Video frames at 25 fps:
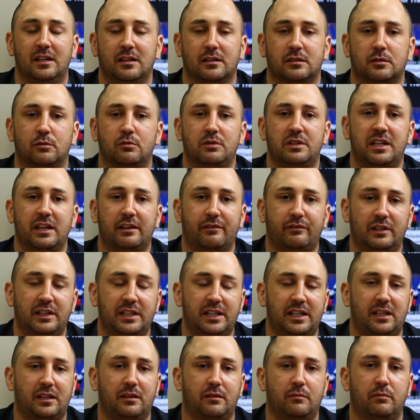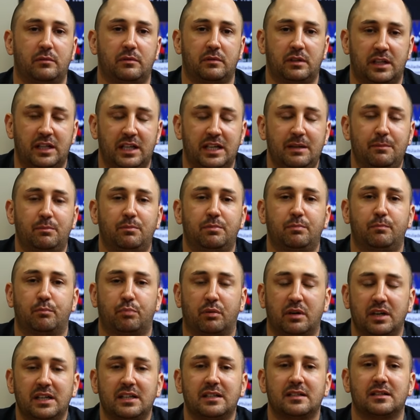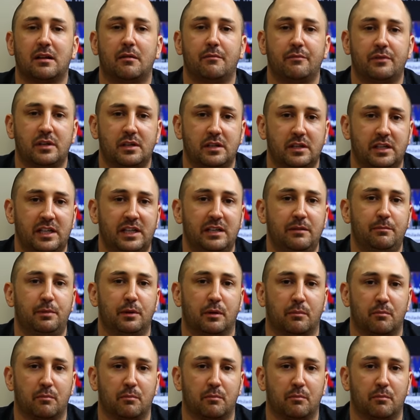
So definitely keep bring something to keep